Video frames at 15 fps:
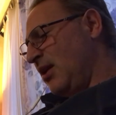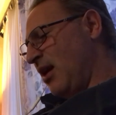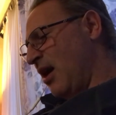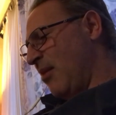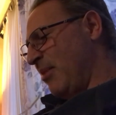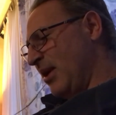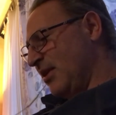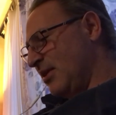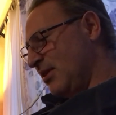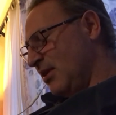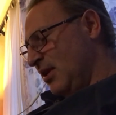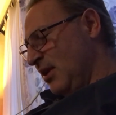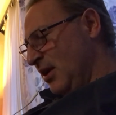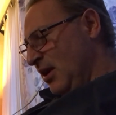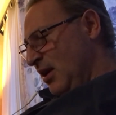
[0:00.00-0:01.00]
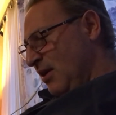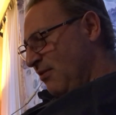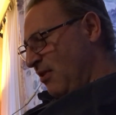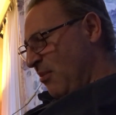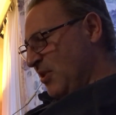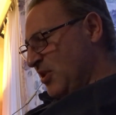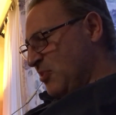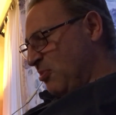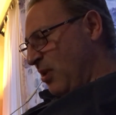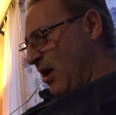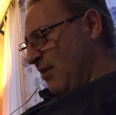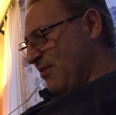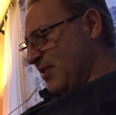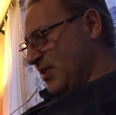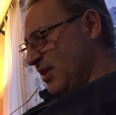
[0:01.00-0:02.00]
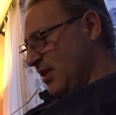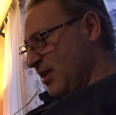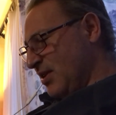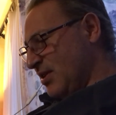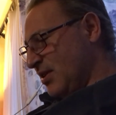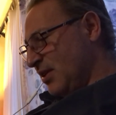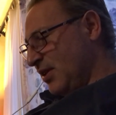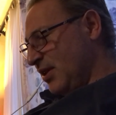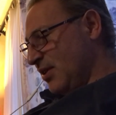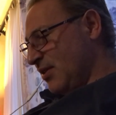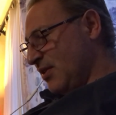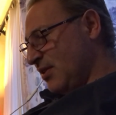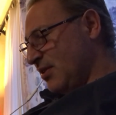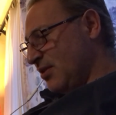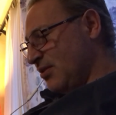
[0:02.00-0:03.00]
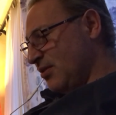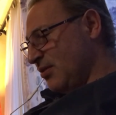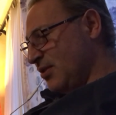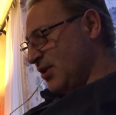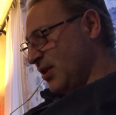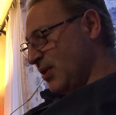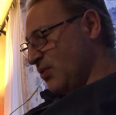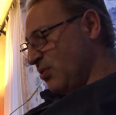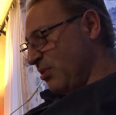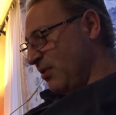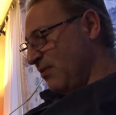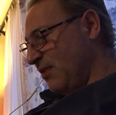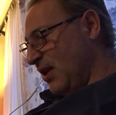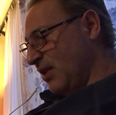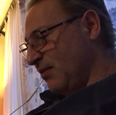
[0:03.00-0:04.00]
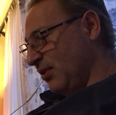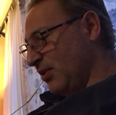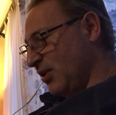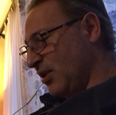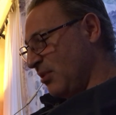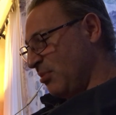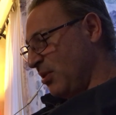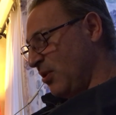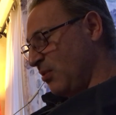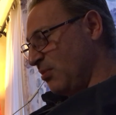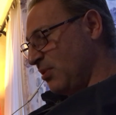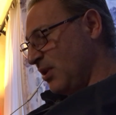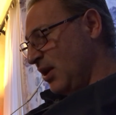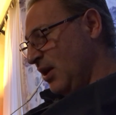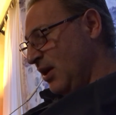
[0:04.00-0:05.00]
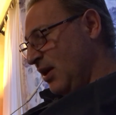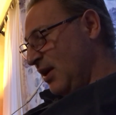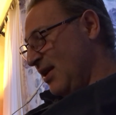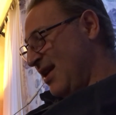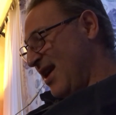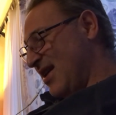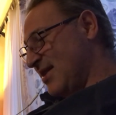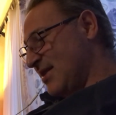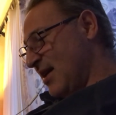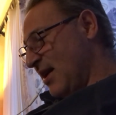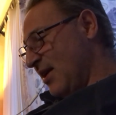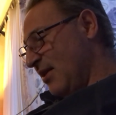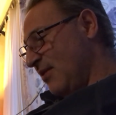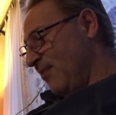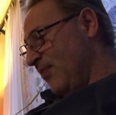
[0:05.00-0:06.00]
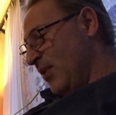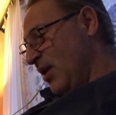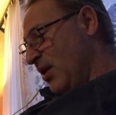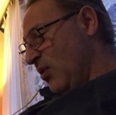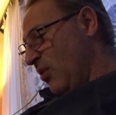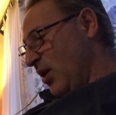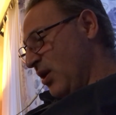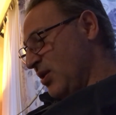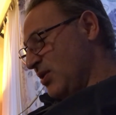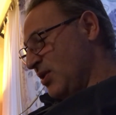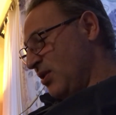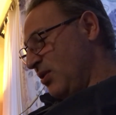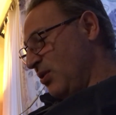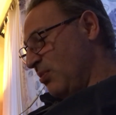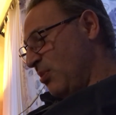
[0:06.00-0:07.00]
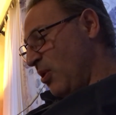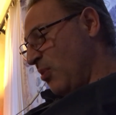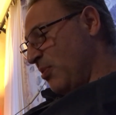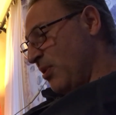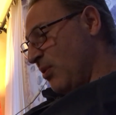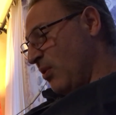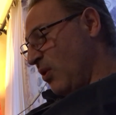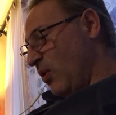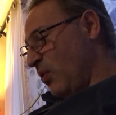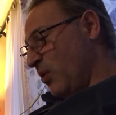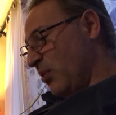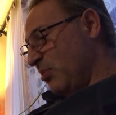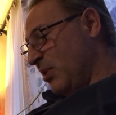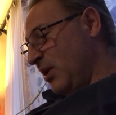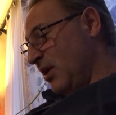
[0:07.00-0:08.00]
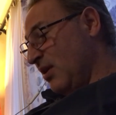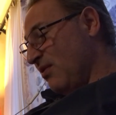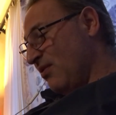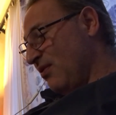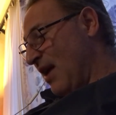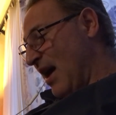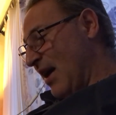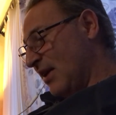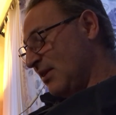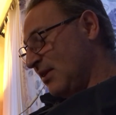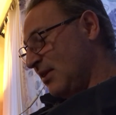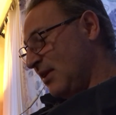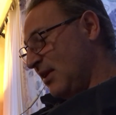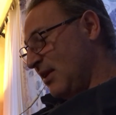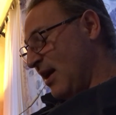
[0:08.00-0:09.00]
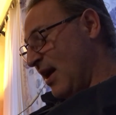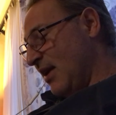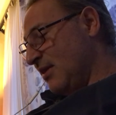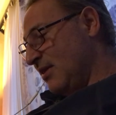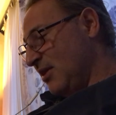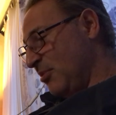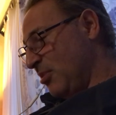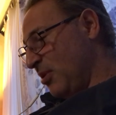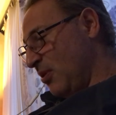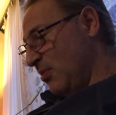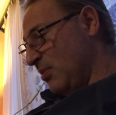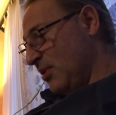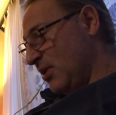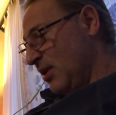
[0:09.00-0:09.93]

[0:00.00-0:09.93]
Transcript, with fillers: Comment. From this prophecy, it is clear that the true church will be faithful to the Pope in exile, whereas the new pope in Rome will be, in fact, an anti pope.